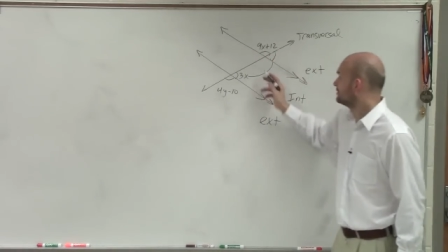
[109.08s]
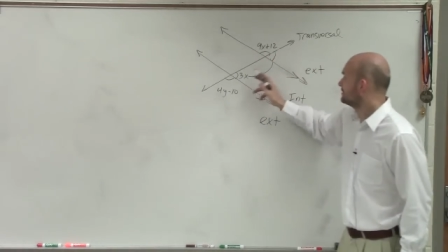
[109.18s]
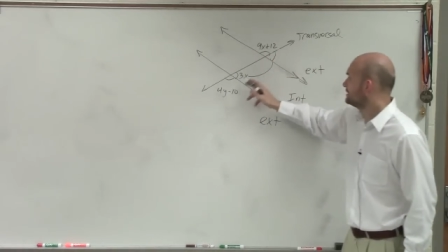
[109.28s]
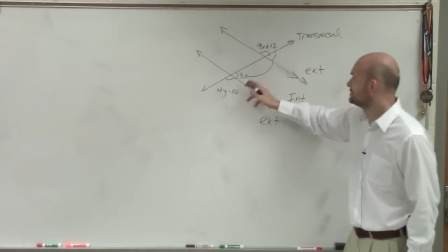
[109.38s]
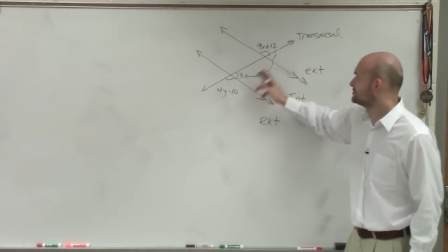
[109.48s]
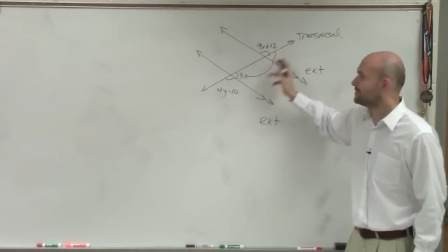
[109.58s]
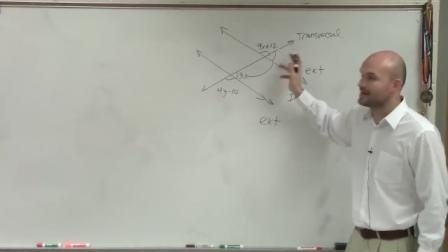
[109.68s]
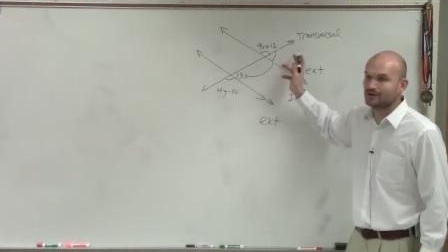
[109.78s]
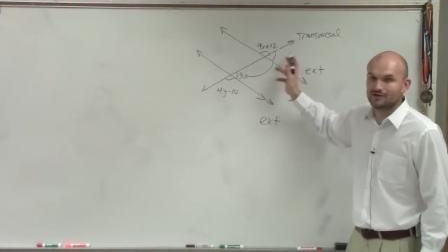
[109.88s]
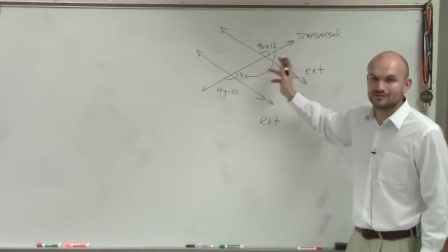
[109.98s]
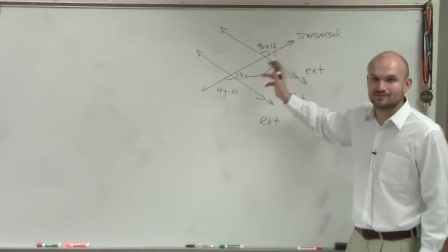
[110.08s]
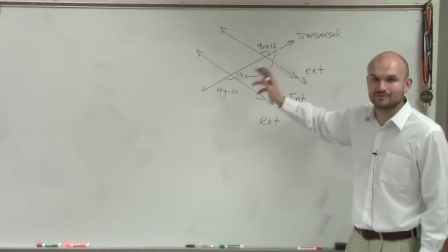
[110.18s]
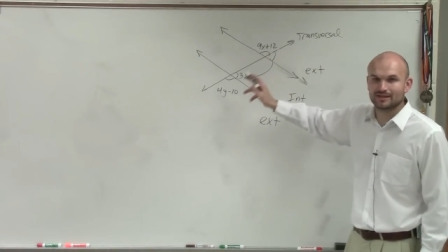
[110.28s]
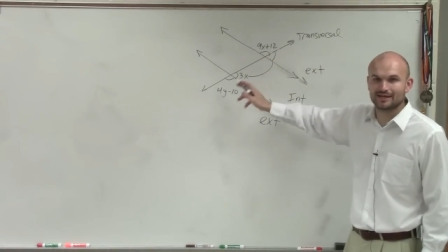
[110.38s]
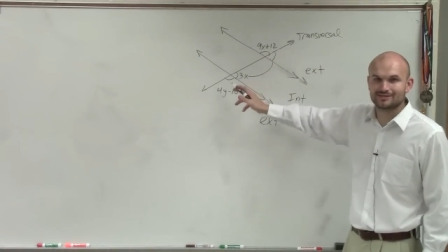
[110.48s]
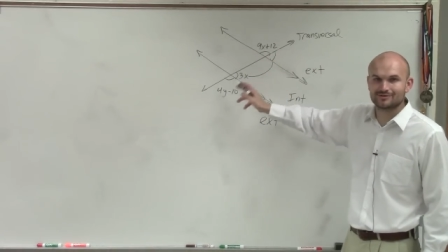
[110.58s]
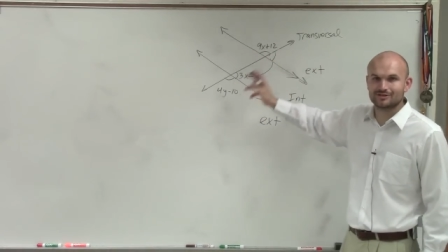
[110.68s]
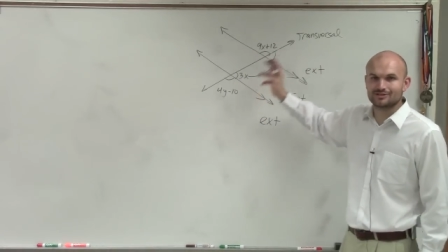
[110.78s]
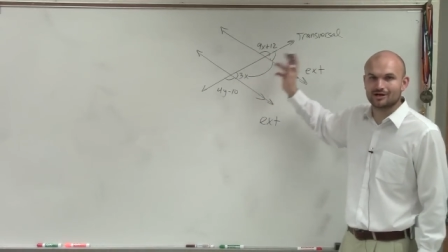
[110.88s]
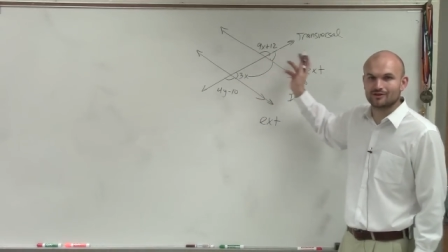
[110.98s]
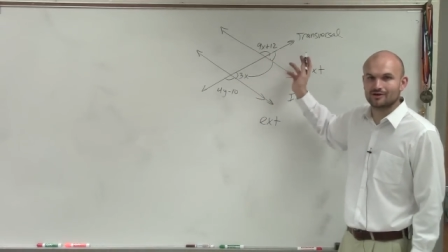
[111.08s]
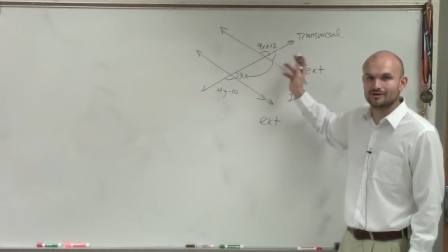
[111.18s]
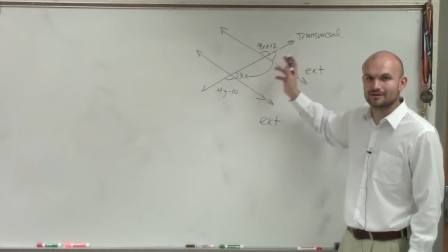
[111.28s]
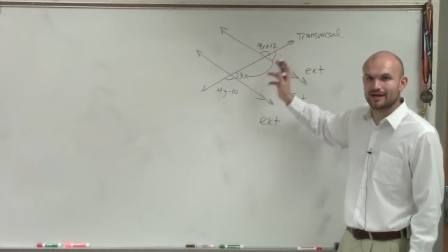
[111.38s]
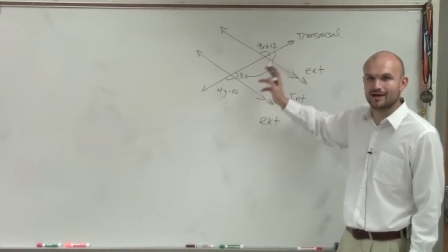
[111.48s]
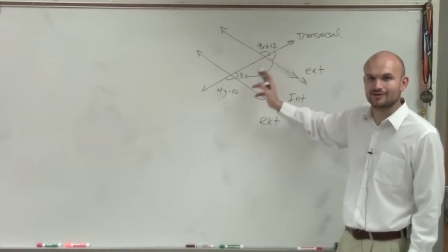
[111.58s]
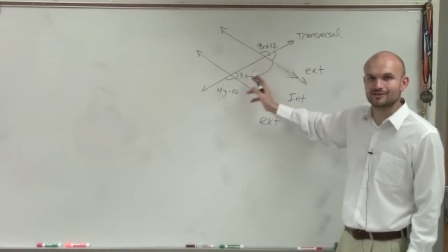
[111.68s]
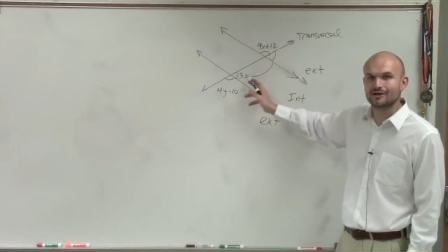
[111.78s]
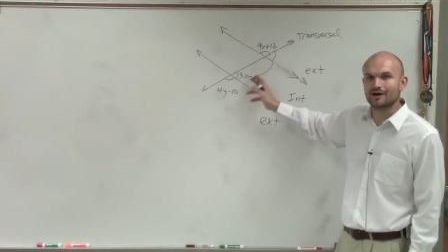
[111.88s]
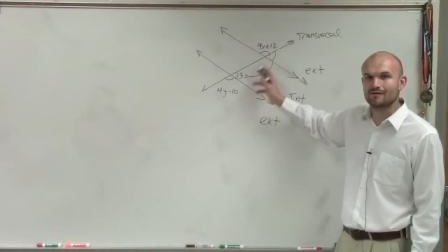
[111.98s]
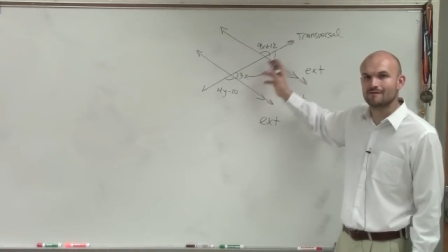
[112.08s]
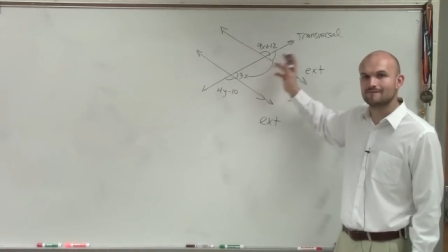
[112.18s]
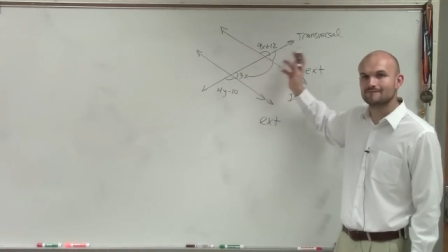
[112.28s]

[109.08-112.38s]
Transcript: These two angles relate to each other. Cale, do you know?